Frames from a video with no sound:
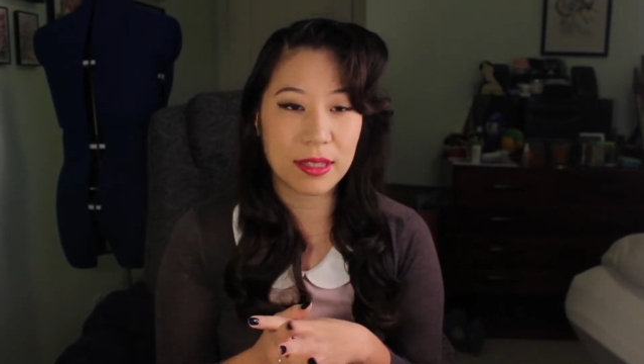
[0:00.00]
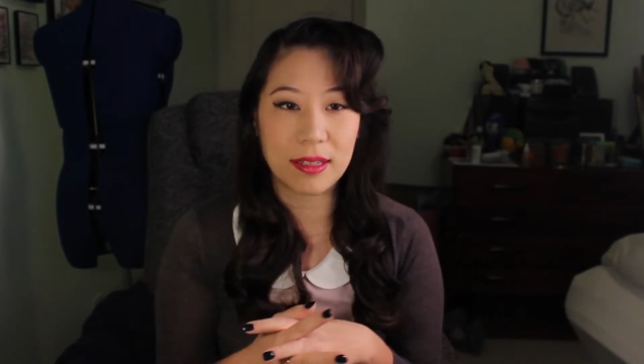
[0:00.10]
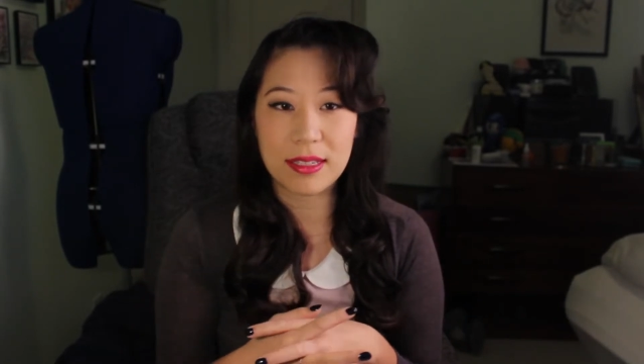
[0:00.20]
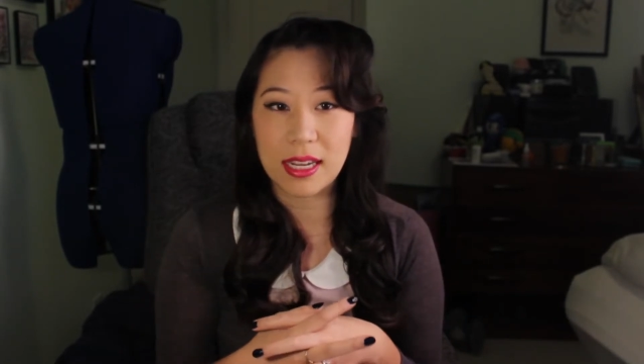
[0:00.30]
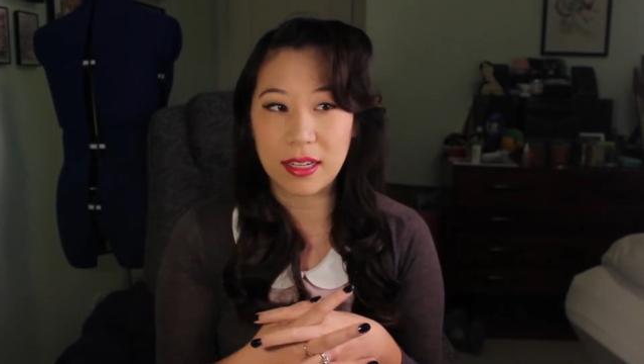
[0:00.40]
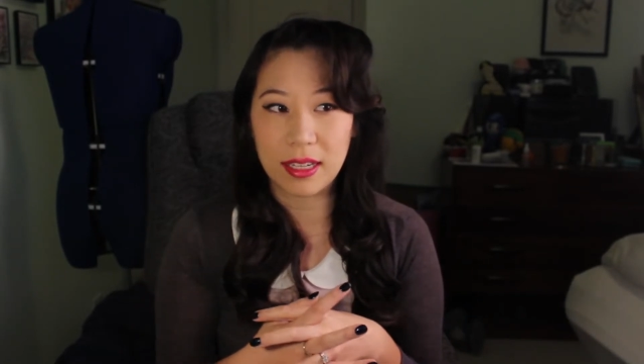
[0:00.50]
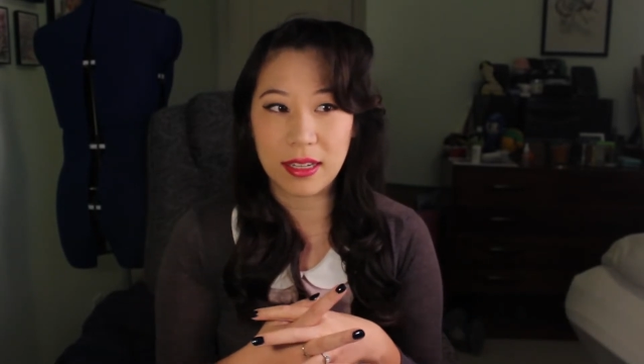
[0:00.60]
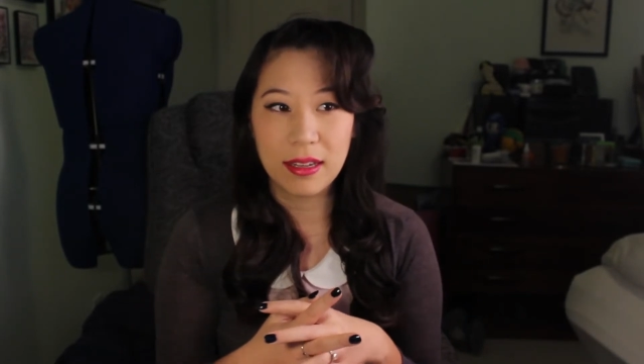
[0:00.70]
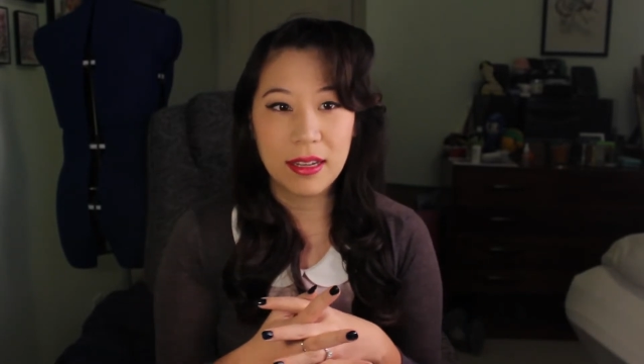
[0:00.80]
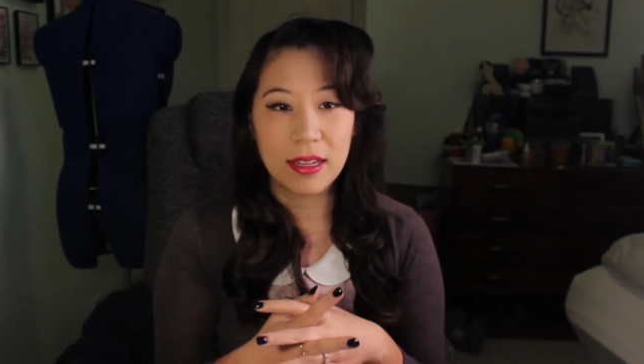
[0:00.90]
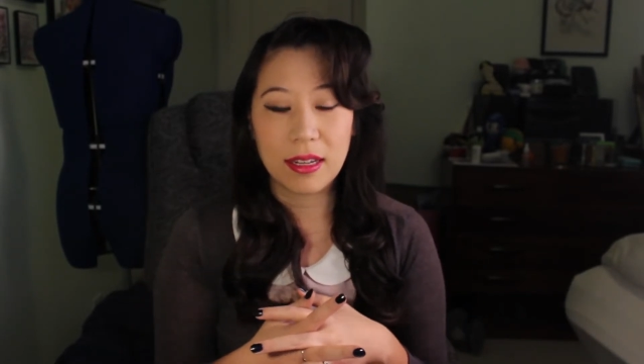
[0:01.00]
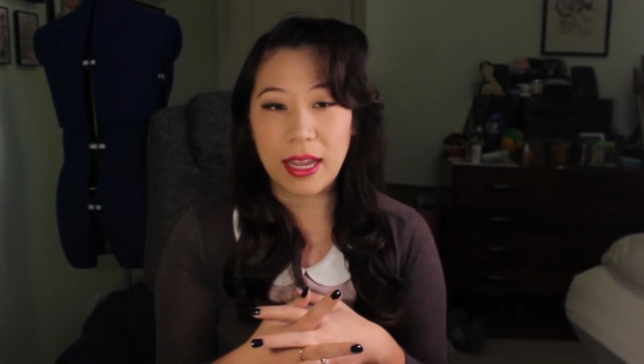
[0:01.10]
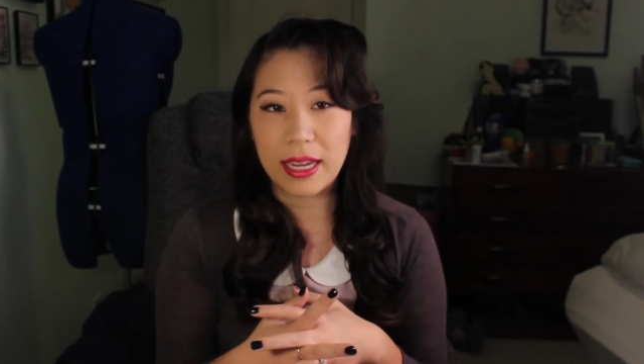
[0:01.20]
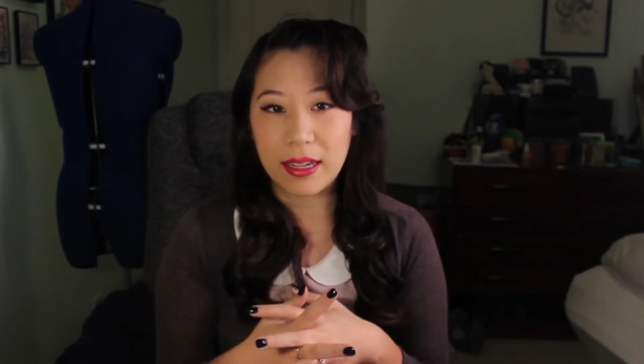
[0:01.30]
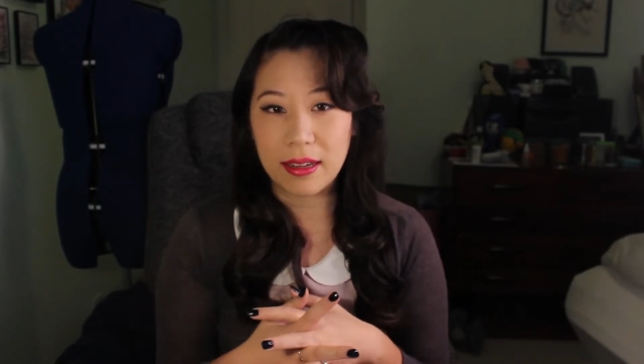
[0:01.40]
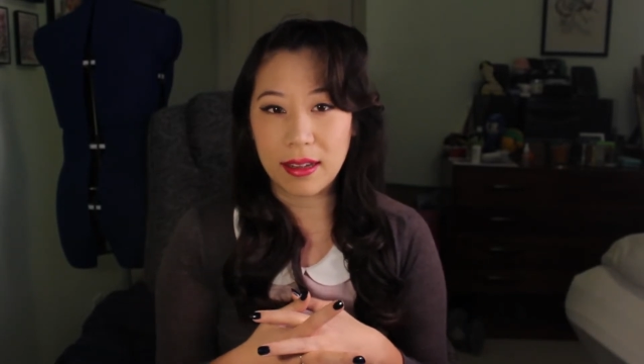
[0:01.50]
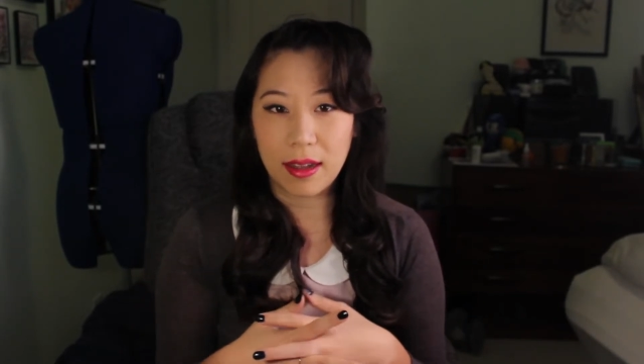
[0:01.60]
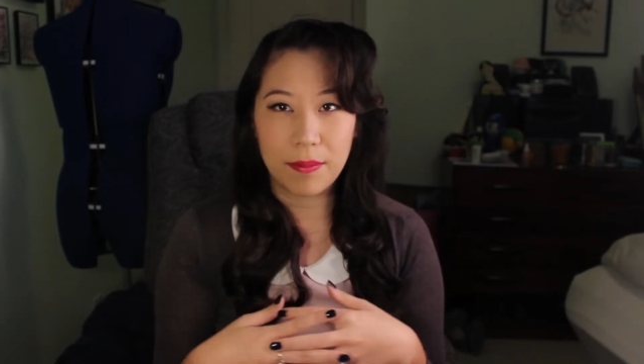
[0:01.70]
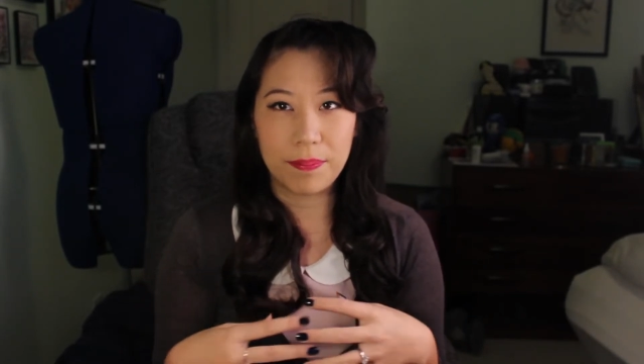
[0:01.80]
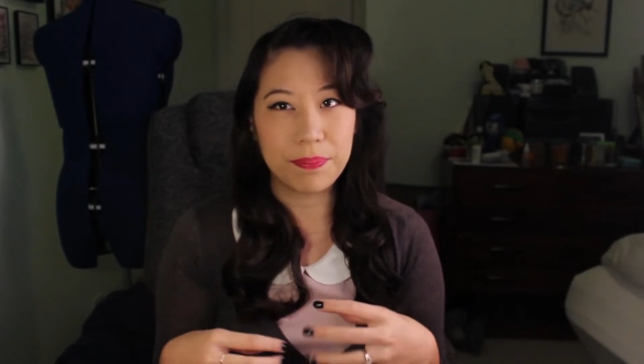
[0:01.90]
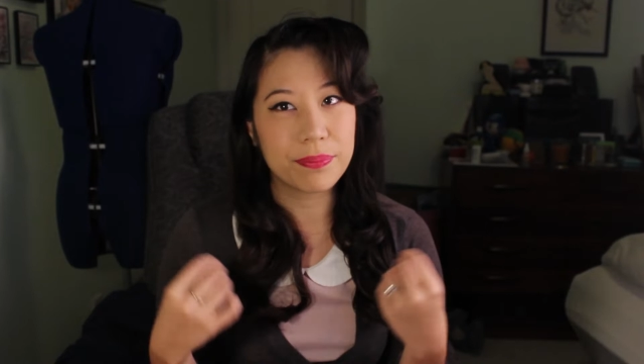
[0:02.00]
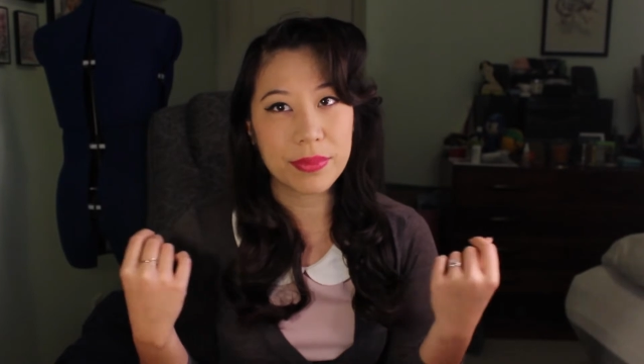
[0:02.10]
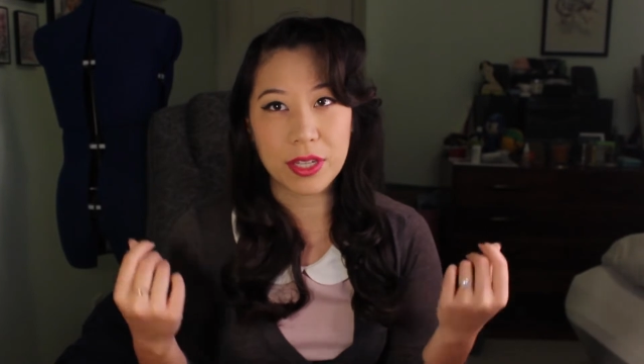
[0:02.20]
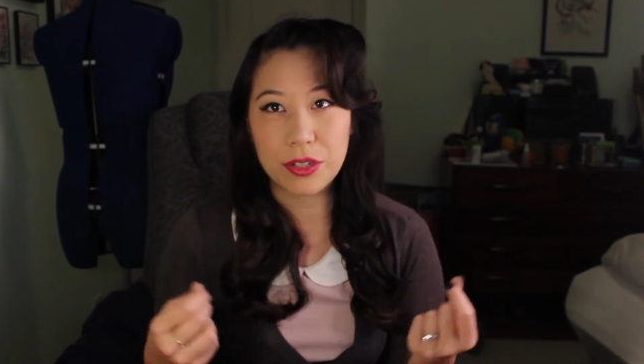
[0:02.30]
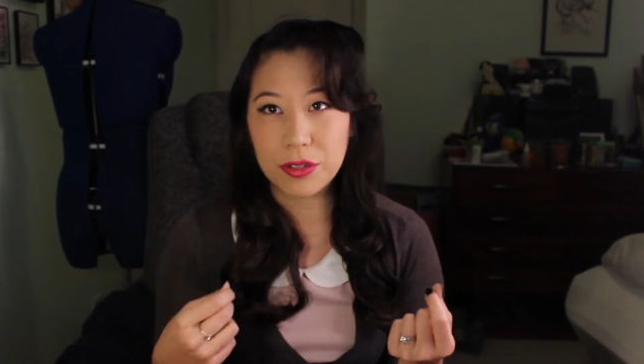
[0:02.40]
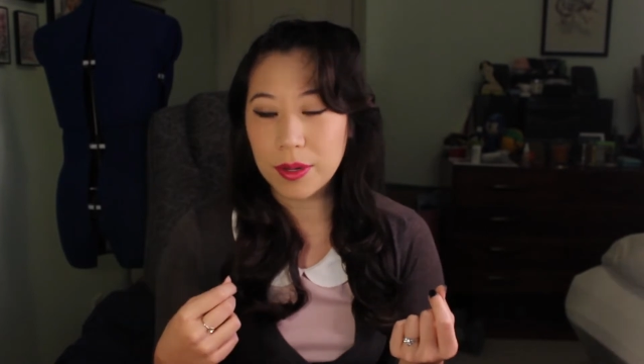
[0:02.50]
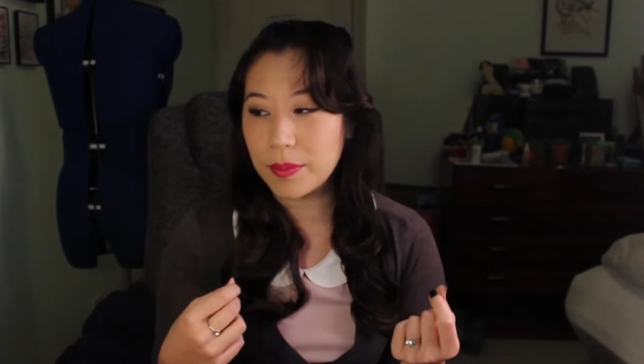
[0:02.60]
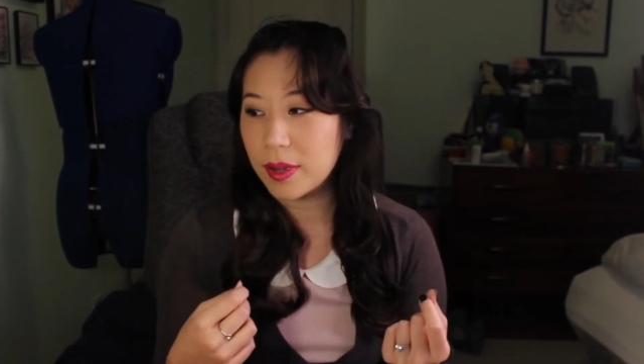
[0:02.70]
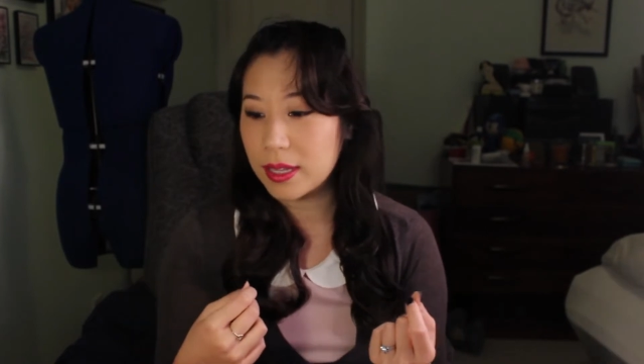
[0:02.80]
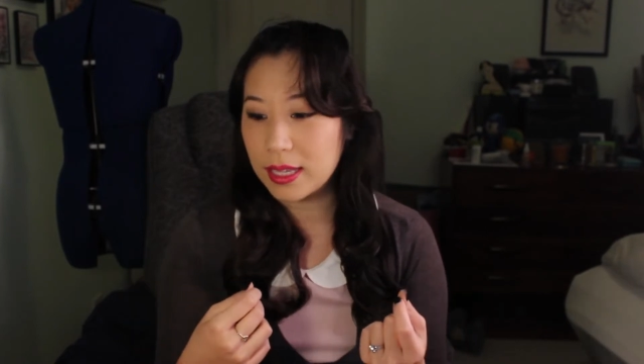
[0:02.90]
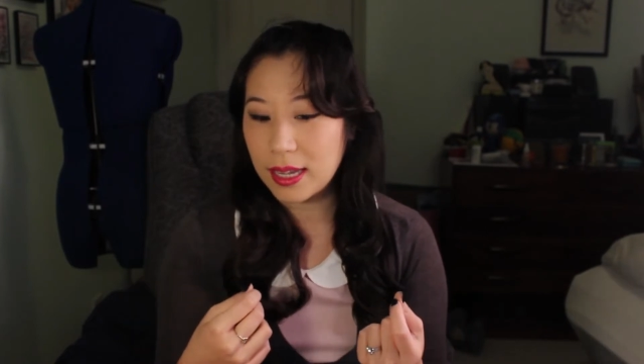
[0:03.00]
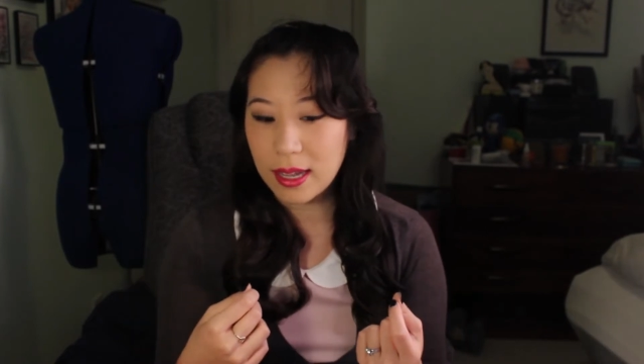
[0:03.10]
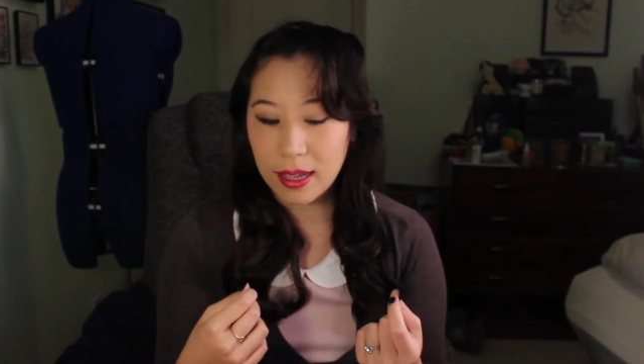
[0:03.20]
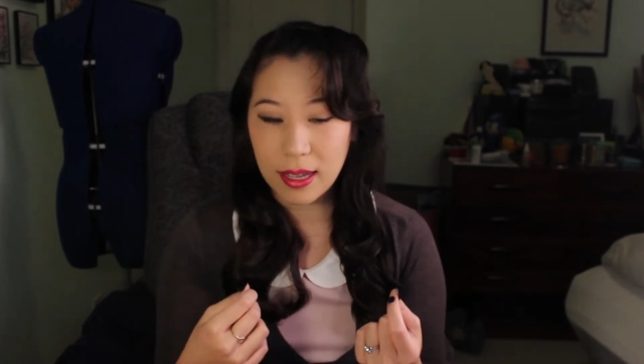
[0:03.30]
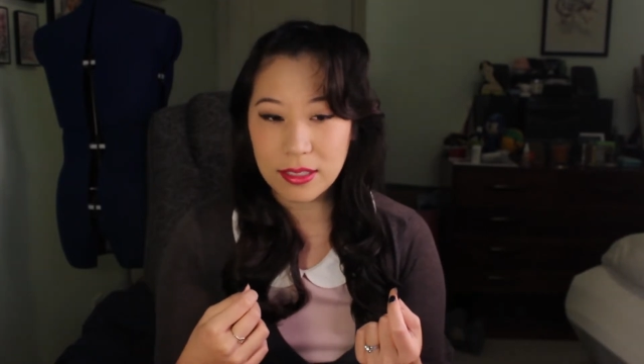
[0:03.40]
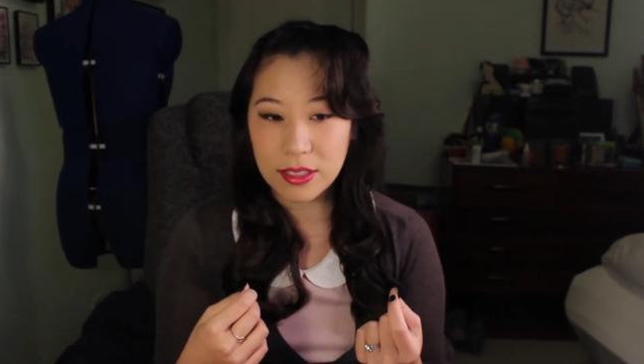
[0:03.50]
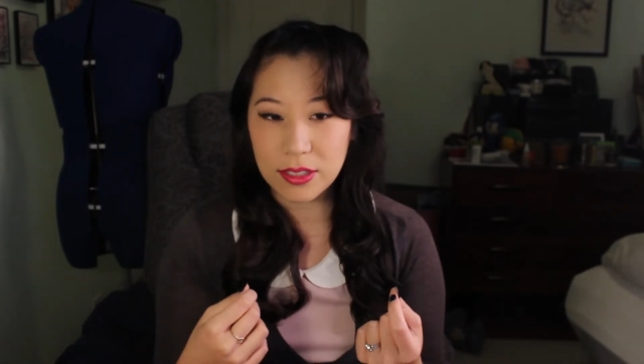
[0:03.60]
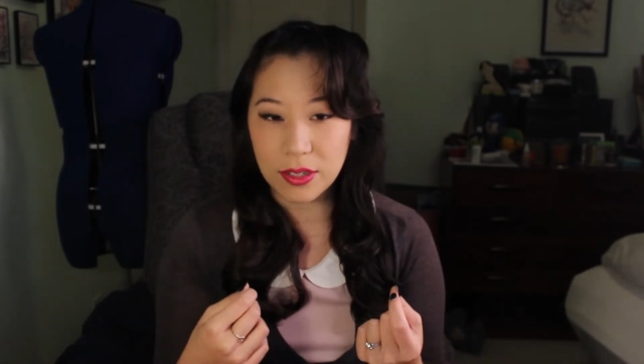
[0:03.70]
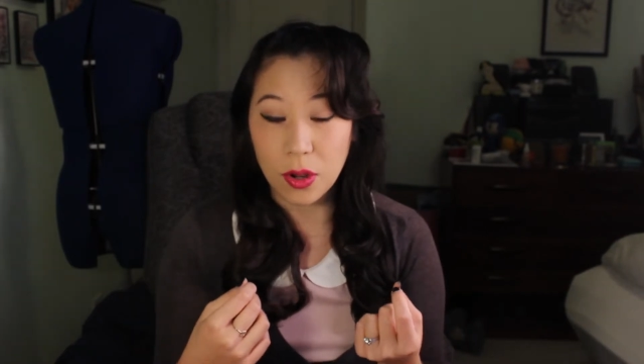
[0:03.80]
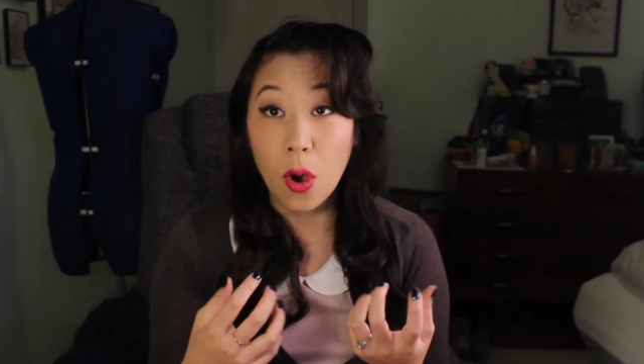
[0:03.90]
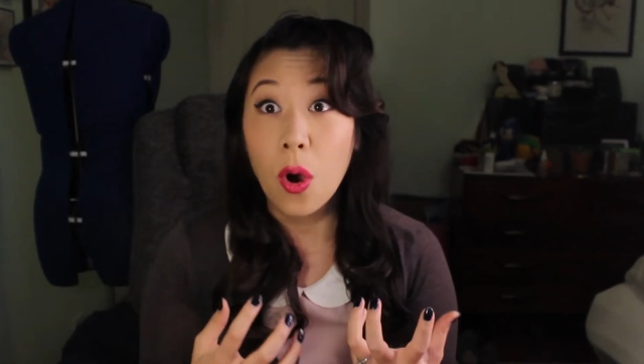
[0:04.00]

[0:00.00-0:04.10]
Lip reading: detailing like the trim on the edges, and